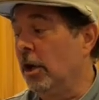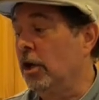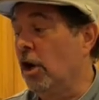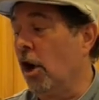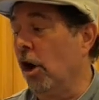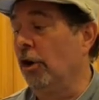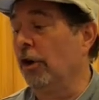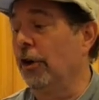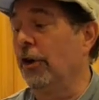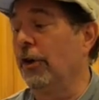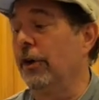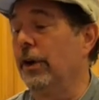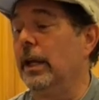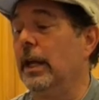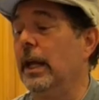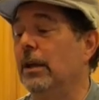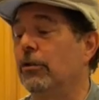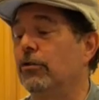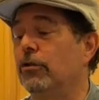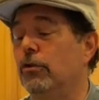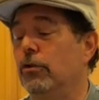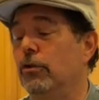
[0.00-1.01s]
The
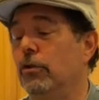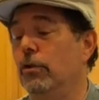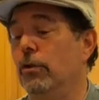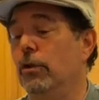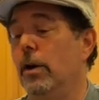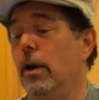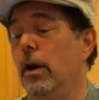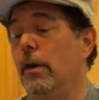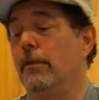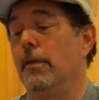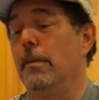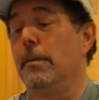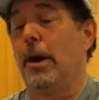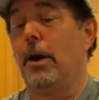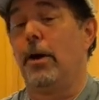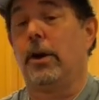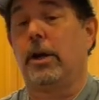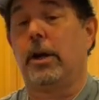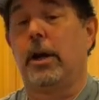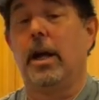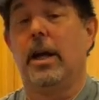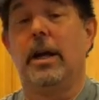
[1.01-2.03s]
Culinary Institute of
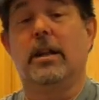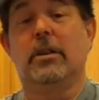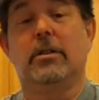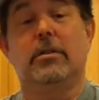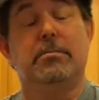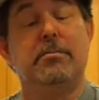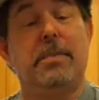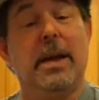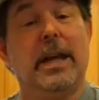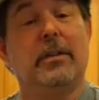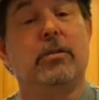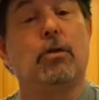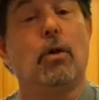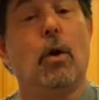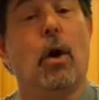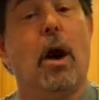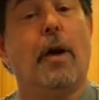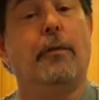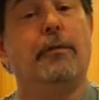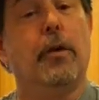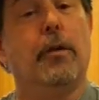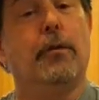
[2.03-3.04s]
America is
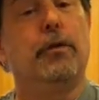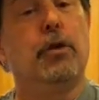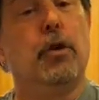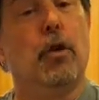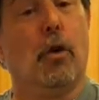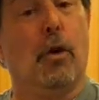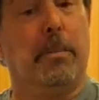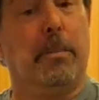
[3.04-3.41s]
based off of